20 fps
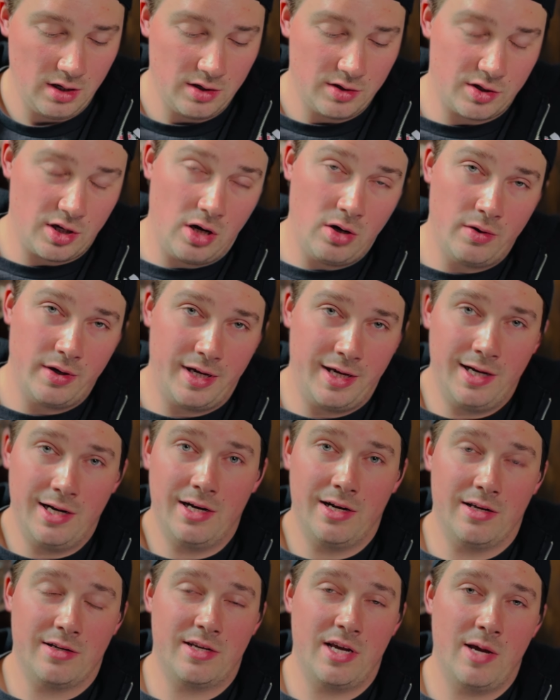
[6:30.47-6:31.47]
So, in
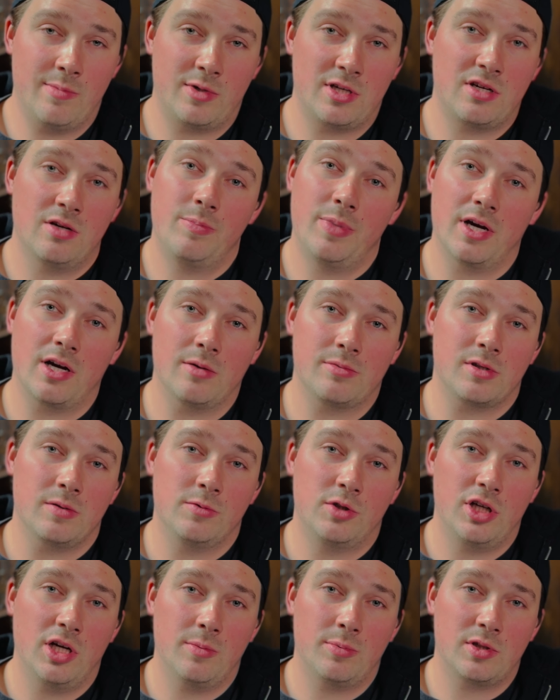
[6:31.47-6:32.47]
an attempt to pick up some
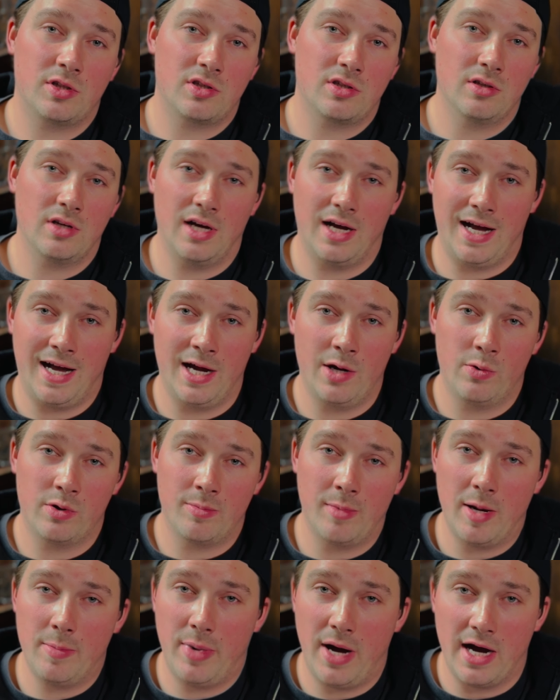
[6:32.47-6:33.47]
chips, I, with
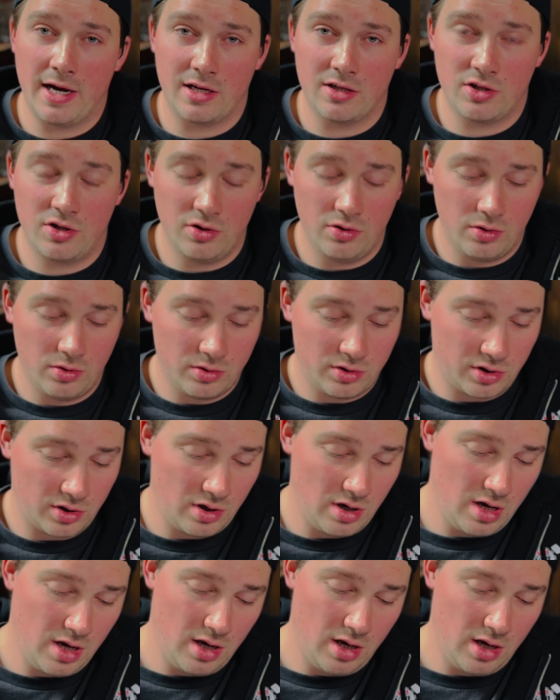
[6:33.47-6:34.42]
my pocket twos,